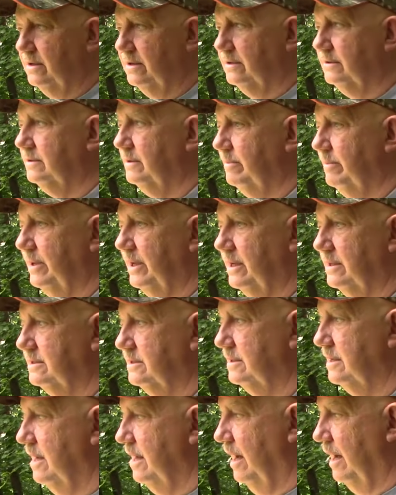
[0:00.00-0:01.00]
I mean,
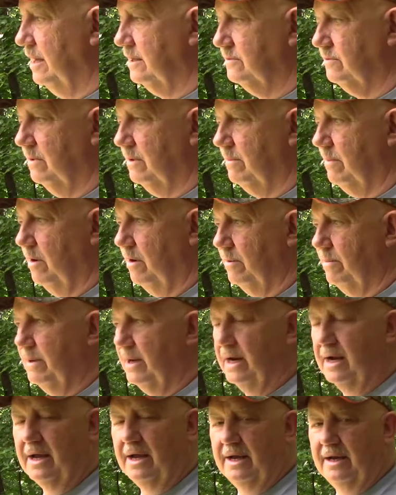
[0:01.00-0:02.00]
that's what I'm all
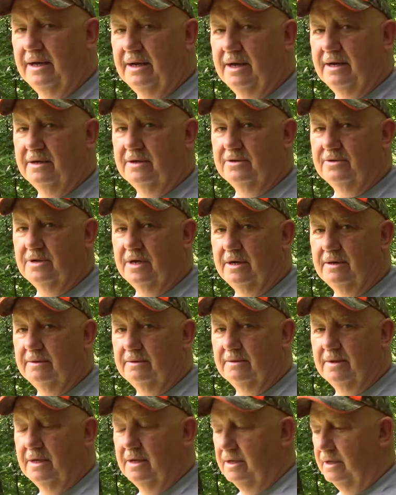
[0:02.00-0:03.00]
about. I ain't out here trying to
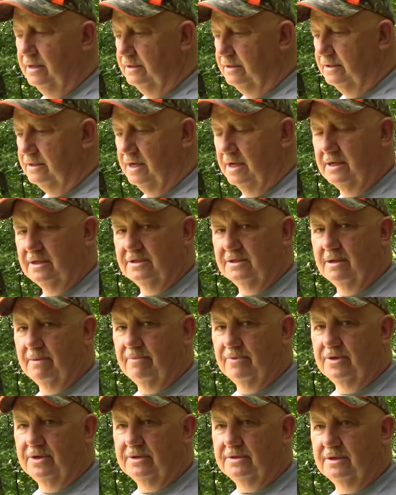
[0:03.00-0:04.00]
tell you
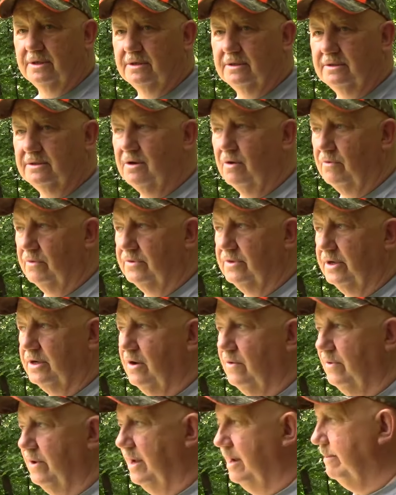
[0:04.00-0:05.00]
something that
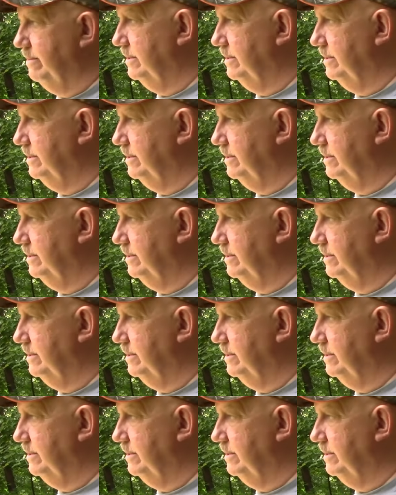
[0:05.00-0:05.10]
don't happen.